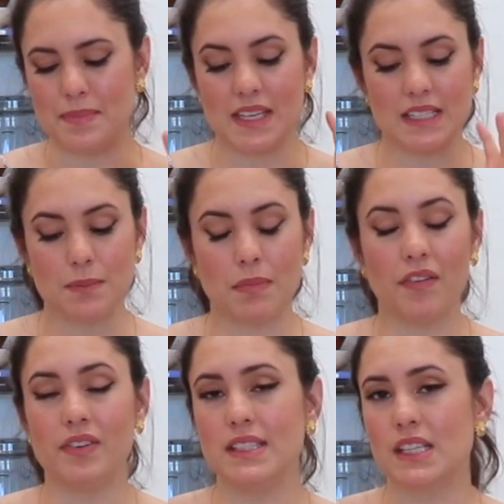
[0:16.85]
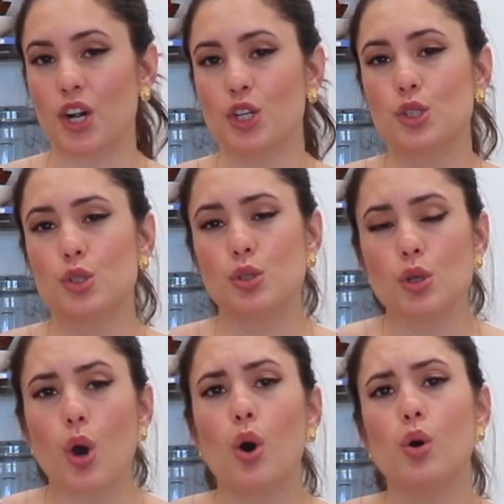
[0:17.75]
These muffins are
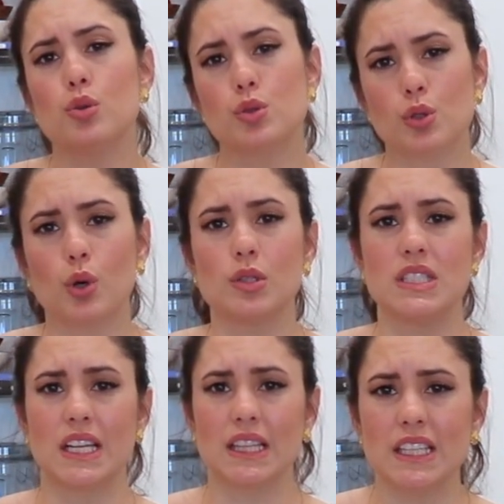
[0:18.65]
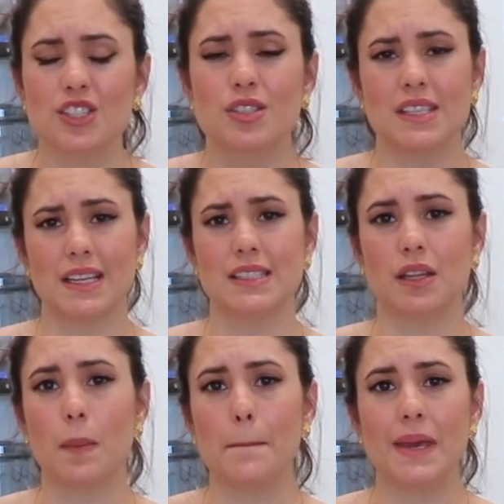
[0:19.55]
so delicious and
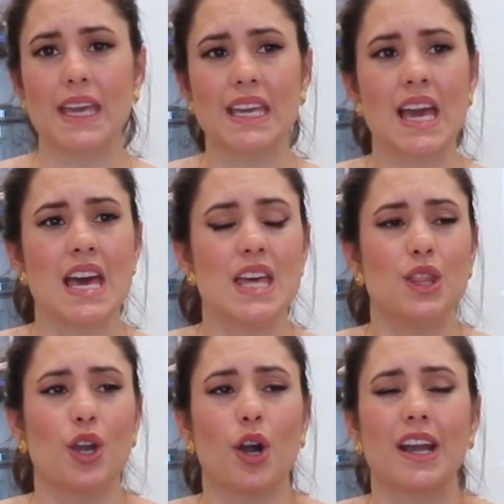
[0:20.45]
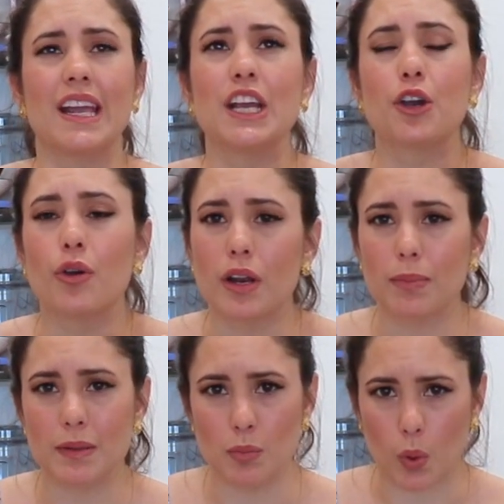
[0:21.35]
easy to make. They are
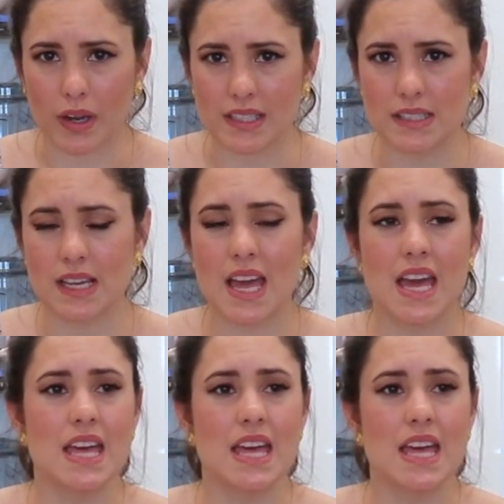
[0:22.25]
incredibly moist.